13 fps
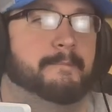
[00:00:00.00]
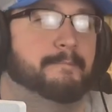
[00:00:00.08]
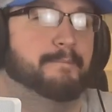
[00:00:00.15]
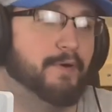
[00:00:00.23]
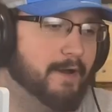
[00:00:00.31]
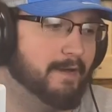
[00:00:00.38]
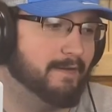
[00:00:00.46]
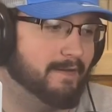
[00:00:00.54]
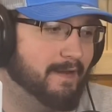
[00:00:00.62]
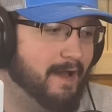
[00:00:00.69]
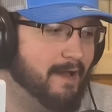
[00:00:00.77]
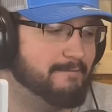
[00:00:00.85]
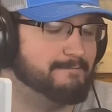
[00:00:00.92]
but
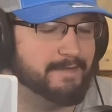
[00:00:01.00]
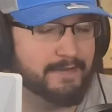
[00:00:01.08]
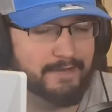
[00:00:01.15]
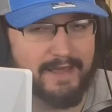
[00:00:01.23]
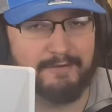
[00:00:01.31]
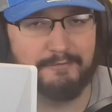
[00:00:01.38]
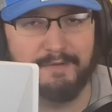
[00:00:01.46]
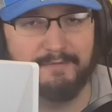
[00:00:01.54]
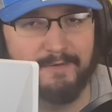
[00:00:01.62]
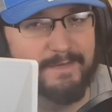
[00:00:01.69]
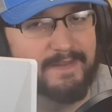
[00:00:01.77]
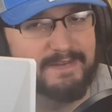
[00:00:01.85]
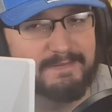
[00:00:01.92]
I feel like we've
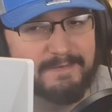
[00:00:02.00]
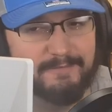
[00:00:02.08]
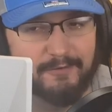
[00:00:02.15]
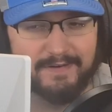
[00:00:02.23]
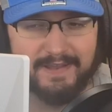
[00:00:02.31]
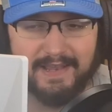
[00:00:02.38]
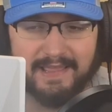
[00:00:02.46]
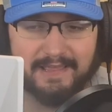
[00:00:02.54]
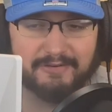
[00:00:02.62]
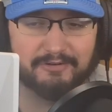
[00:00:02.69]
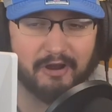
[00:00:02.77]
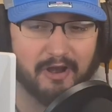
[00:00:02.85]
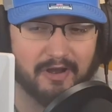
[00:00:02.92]
heard this before. Didn't
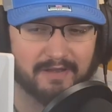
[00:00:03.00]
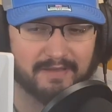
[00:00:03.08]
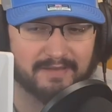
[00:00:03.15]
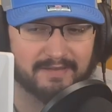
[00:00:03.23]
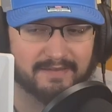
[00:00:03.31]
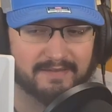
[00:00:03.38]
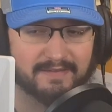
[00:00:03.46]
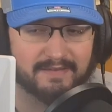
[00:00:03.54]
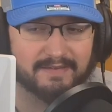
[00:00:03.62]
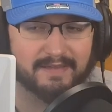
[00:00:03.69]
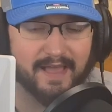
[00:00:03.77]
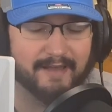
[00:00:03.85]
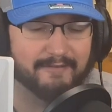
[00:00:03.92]
Gronk
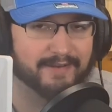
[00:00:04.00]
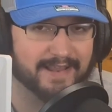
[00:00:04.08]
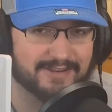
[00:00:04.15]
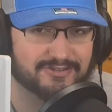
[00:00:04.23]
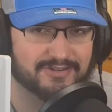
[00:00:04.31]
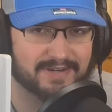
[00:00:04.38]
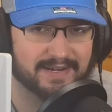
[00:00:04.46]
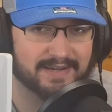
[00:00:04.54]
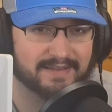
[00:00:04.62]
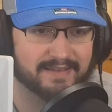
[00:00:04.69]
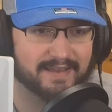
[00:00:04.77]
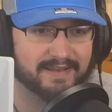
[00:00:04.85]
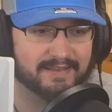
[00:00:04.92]
have an injury?
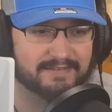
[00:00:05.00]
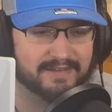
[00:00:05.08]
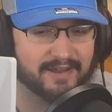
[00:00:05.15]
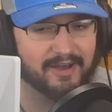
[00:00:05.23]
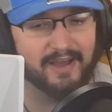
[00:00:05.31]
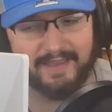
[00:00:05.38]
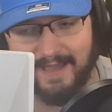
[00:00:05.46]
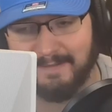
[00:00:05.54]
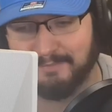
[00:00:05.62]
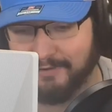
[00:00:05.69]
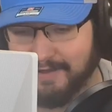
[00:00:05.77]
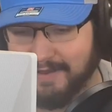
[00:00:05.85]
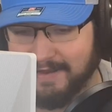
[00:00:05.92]
And he's like, oh, I can't
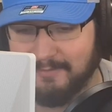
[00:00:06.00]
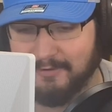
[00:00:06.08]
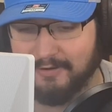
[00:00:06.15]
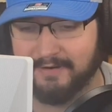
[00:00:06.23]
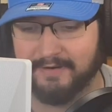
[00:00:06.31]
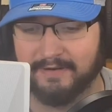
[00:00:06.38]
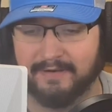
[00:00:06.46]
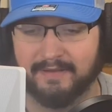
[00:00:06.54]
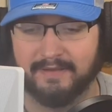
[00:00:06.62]
play anymore.